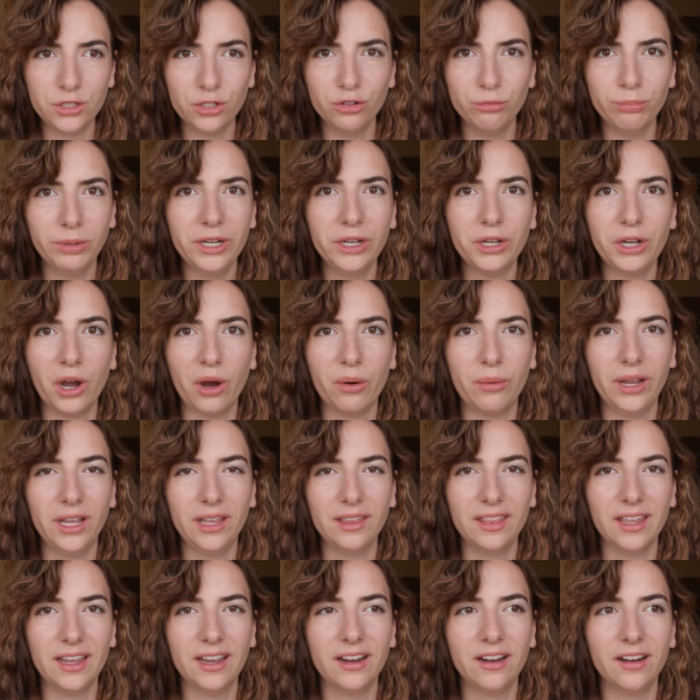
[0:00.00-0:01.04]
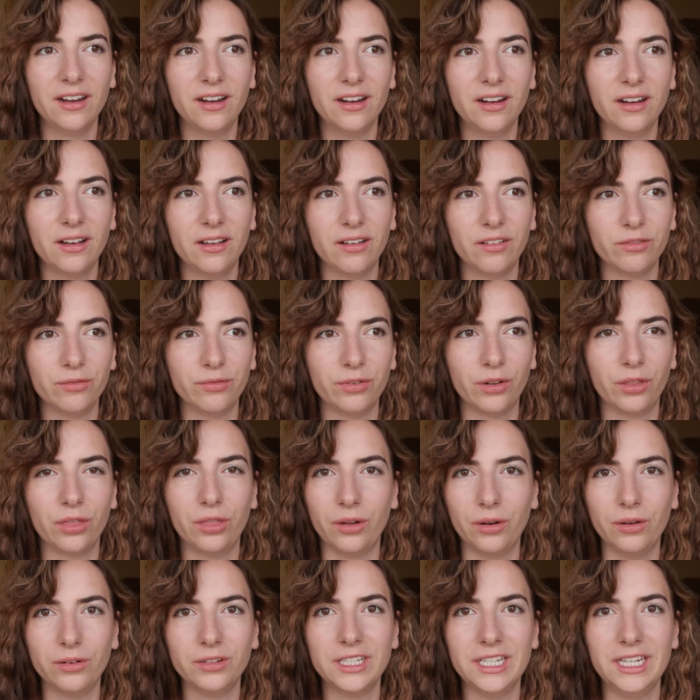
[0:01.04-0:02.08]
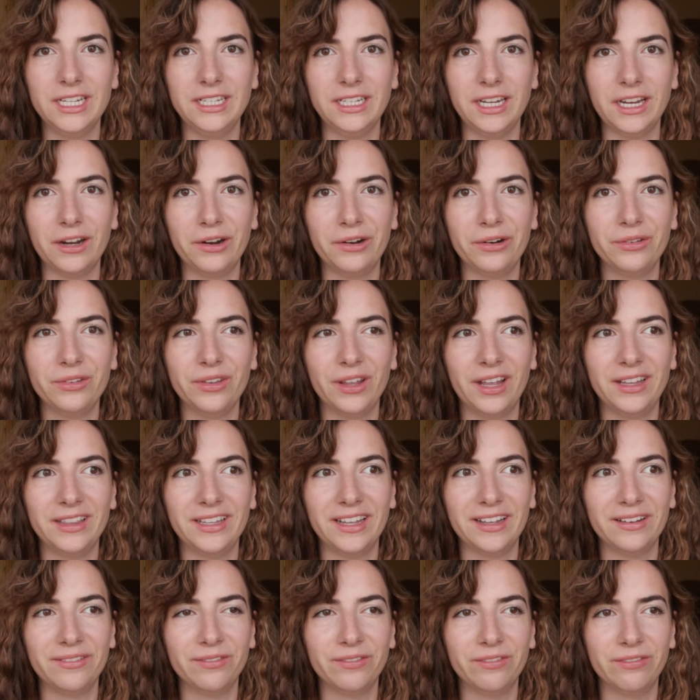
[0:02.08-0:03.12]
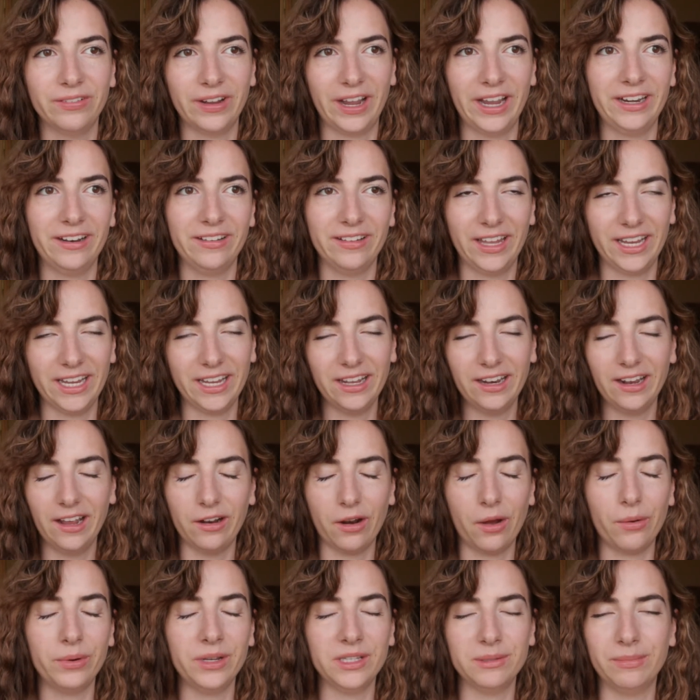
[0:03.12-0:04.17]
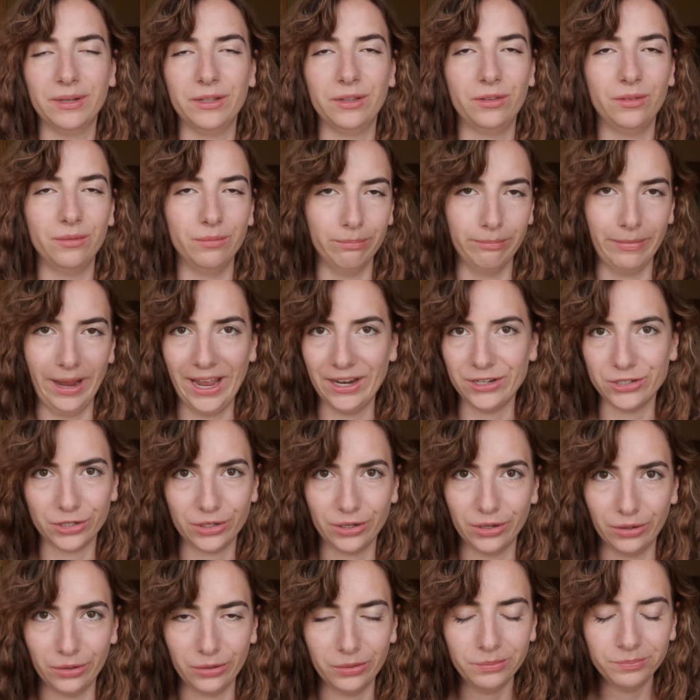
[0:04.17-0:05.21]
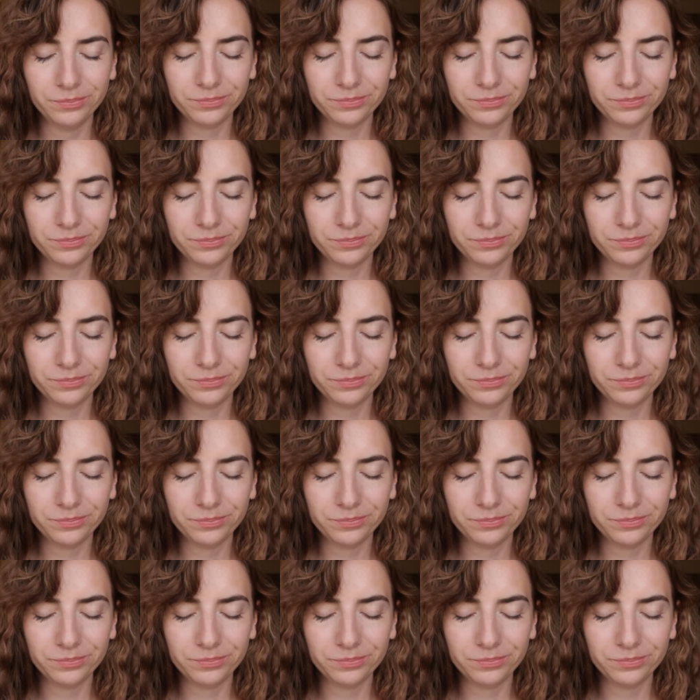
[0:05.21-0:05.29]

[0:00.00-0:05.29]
To have been going there for 13 years and then finally, like, it had always been magical.